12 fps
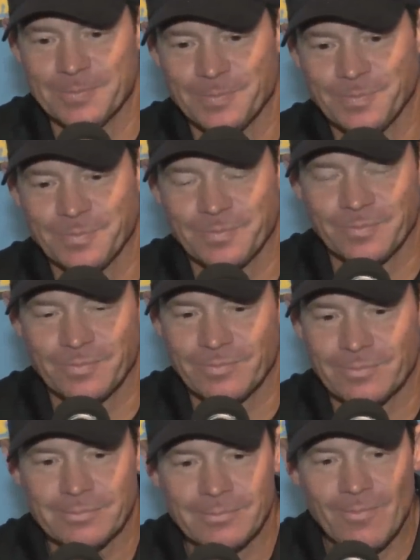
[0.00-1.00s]
so we. Um,
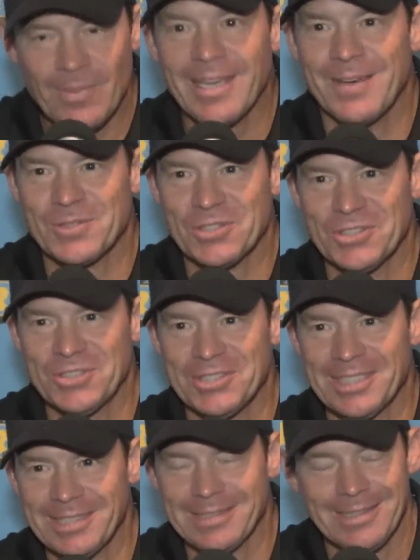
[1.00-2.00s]
I'm sure you
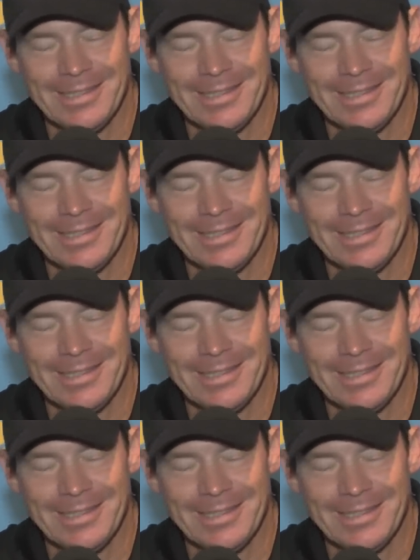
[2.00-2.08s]
did.